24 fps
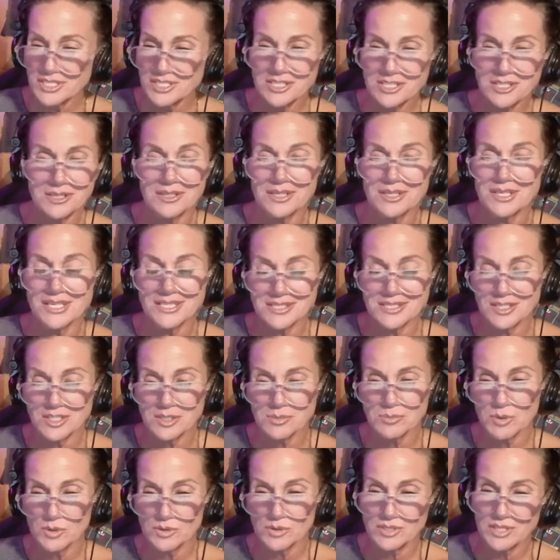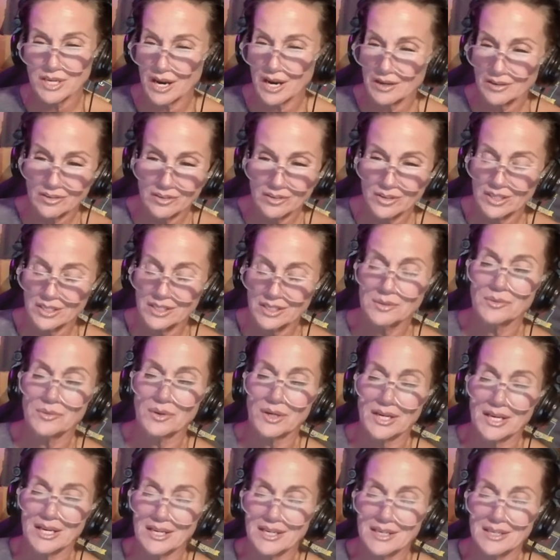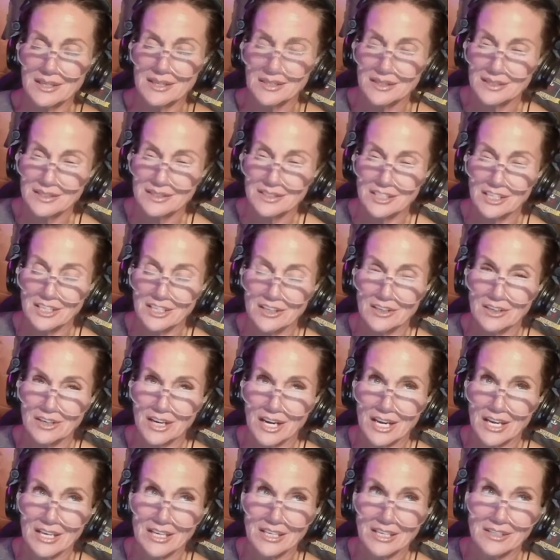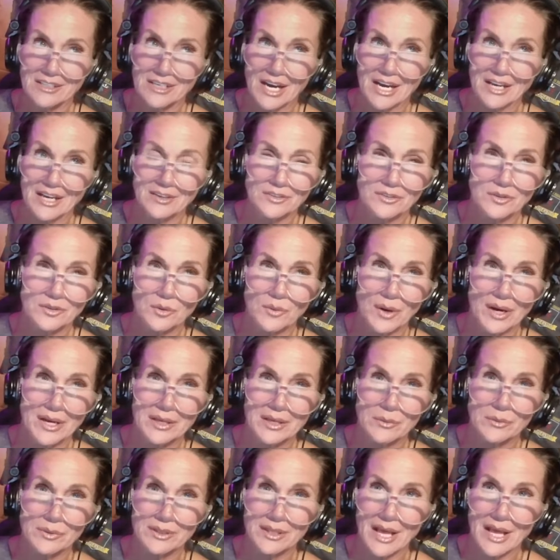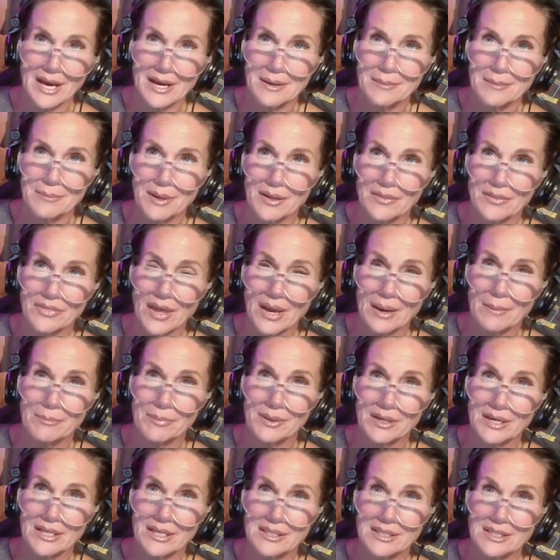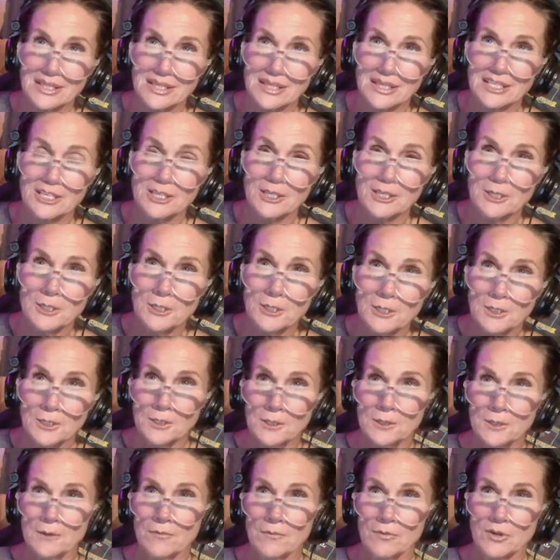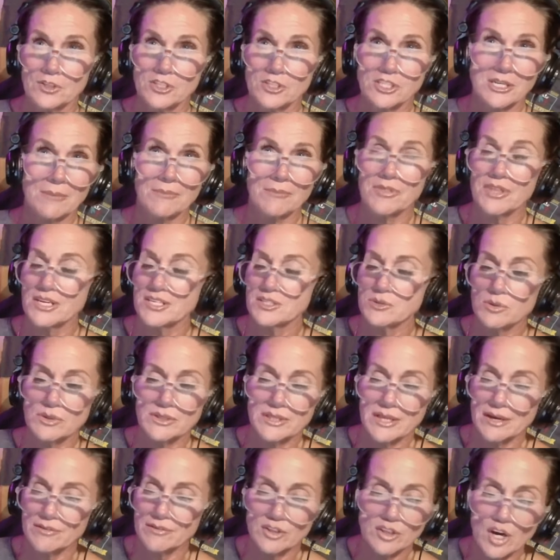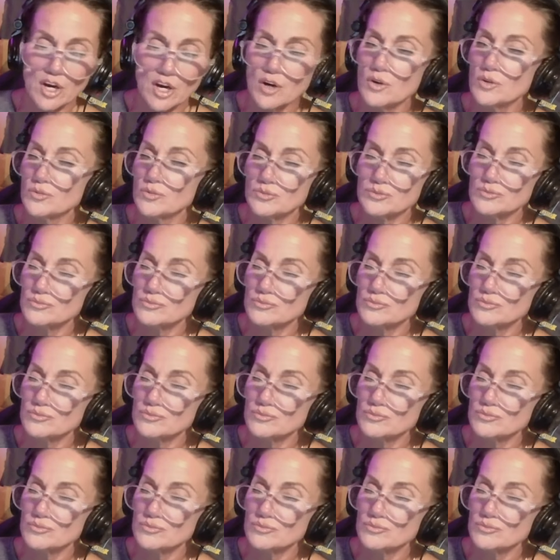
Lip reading: is he's a smooth talker anyway, you know, and I don't know why he would lie about that, but I think there's some things we'll never know.